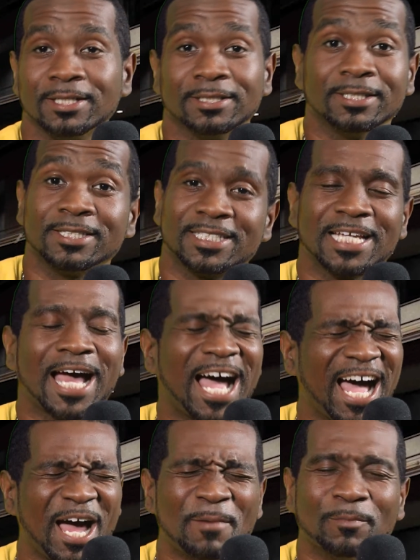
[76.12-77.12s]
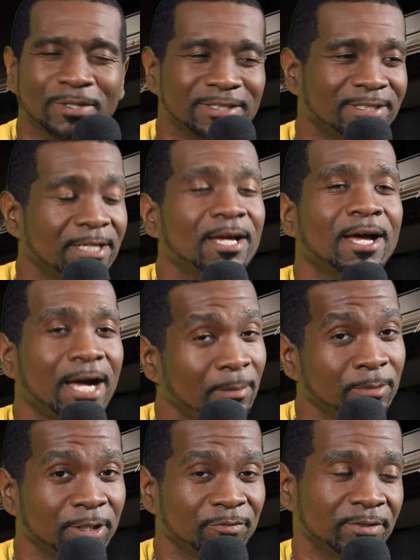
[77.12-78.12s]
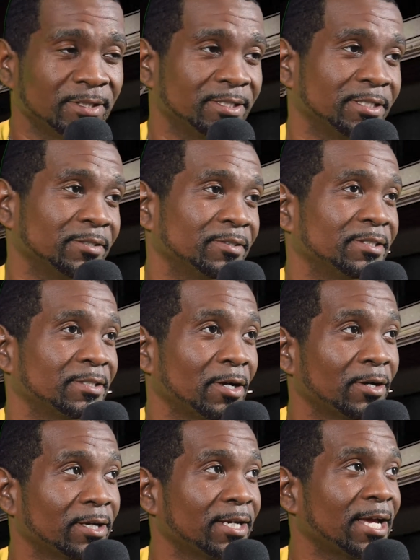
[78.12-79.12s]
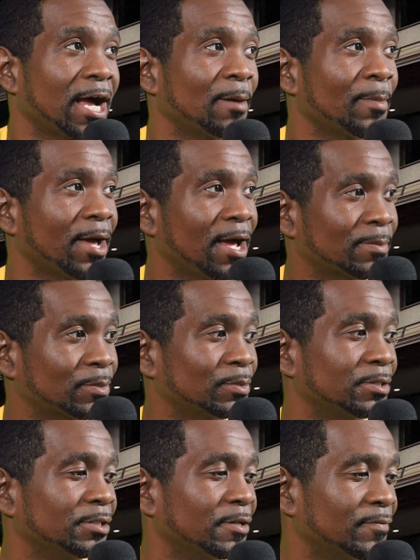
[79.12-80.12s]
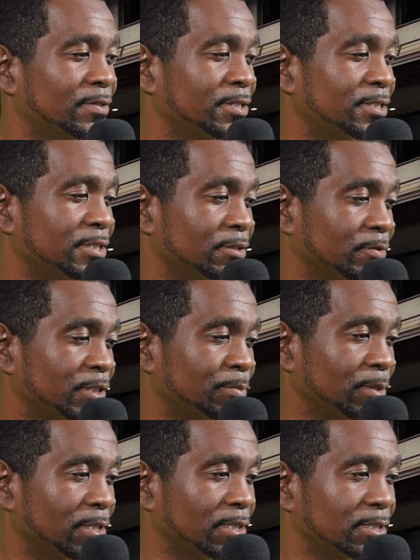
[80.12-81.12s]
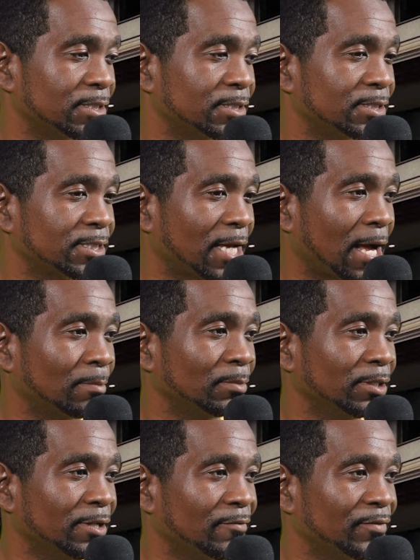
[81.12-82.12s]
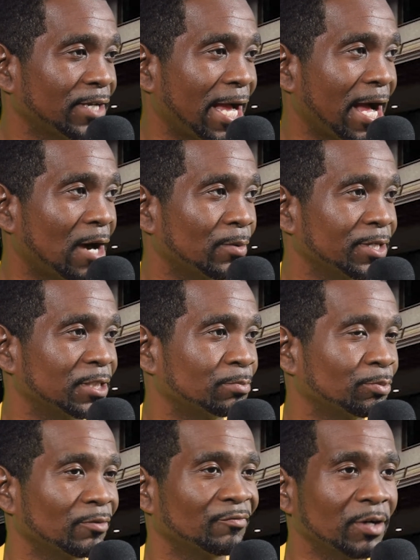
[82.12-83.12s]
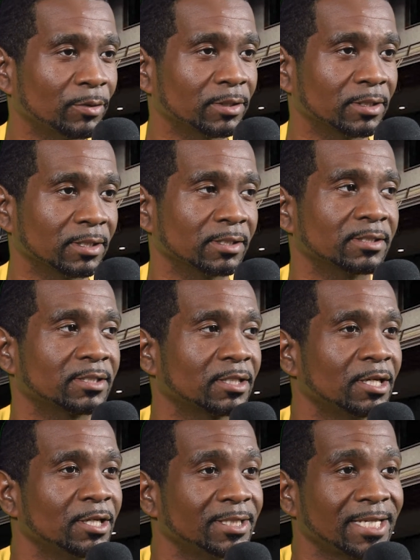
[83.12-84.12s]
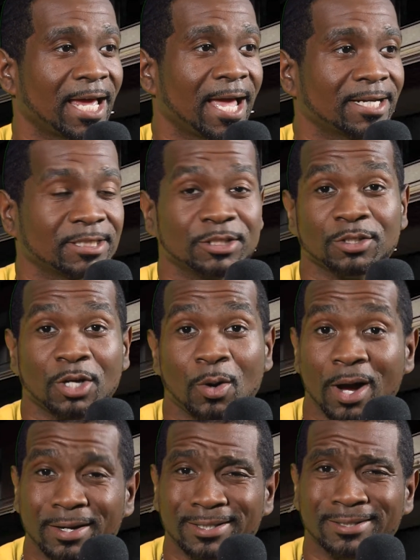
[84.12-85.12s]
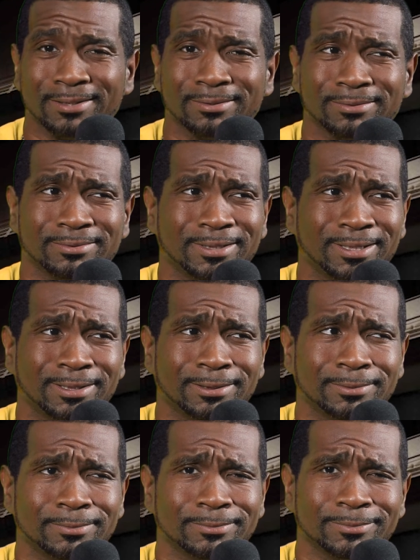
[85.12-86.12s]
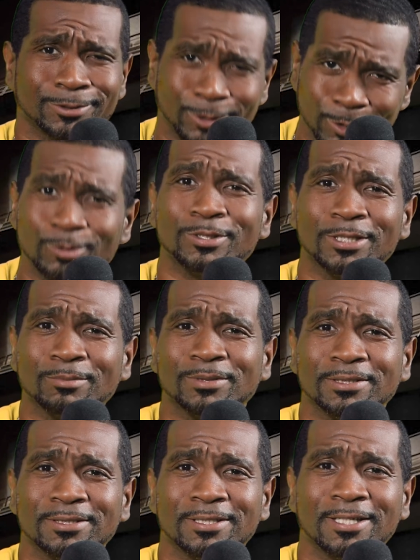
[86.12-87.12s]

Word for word: Listen, I'm I'm loving this series. Okay. I'm absolutely loving this series because I'm loving how it's provoking us to actually go out here and do something